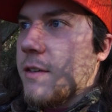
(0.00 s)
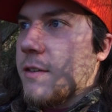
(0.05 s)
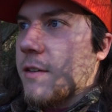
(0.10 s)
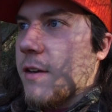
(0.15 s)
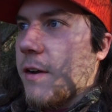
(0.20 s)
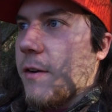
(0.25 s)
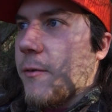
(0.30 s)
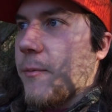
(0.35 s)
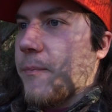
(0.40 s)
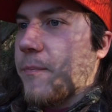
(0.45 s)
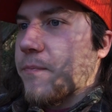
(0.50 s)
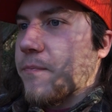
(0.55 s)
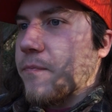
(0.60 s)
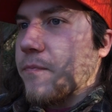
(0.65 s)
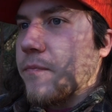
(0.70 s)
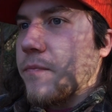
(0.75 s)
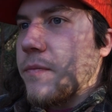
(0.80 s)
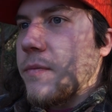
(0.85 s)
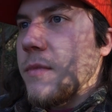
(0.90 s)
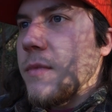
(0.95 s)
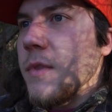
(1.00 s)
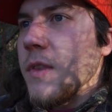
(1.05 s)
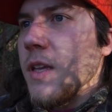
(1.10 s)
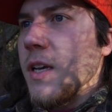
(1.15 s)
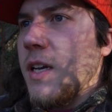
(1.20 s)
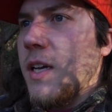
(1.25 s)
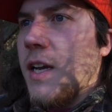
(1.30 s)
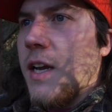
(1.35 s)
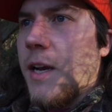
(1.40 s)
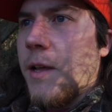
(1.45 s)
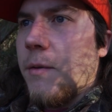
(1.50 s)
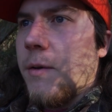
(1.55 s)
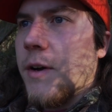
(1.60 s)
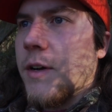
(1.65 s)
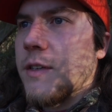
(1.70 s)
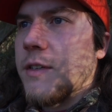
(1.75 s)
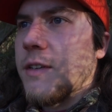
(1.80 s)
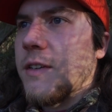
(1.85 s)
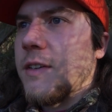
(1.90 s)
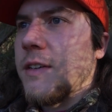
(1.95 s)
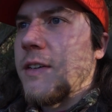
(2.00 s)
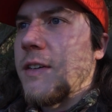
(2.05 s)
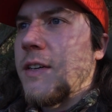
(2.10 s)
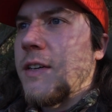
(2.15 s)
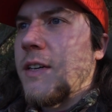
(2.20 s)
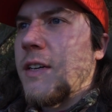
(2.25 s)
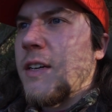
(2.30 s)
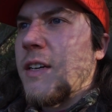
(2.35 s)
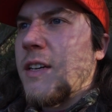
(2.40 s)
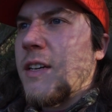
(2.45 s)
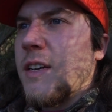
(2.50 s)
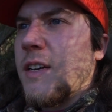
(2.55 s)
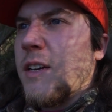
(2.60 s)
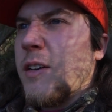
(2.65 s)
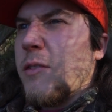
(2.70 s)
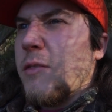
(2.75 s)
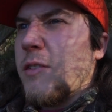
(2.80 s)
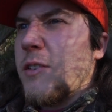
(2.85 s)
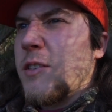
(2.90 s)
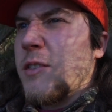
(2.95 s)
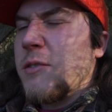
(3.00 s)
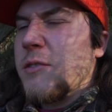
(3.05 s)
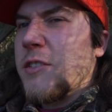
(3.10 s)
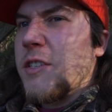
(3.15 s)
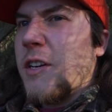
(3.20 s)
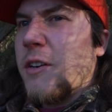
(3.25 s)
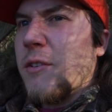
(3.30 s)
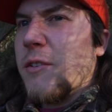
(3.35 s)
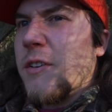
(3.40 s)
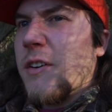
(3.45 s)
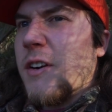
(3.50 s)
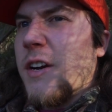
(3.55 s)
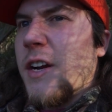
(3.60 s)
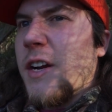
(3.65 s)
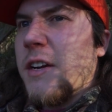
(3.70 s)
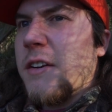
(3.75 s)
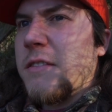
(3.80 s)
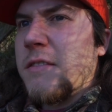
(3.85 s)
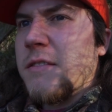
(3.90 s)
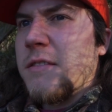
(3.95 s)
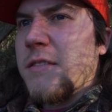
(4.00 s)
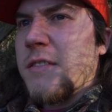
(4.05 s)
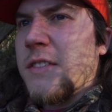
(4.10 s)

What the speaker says: So anyways, we're just gonna sit on the ground,